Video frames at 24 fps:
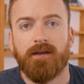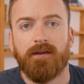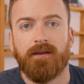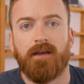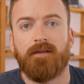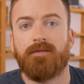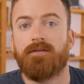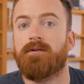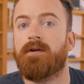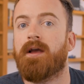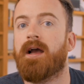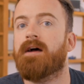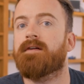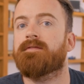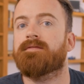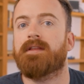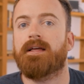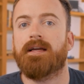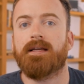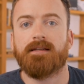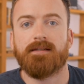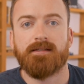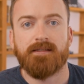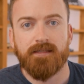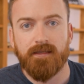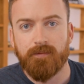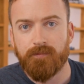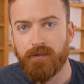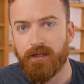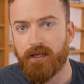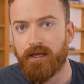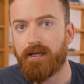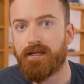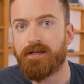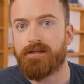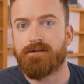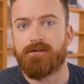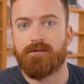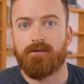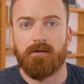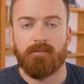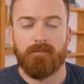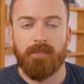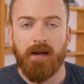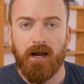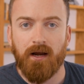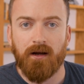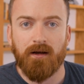If you have like siblings or
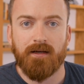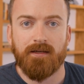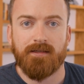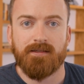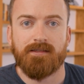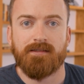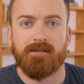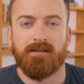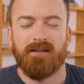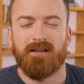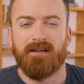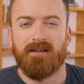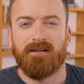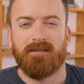parents,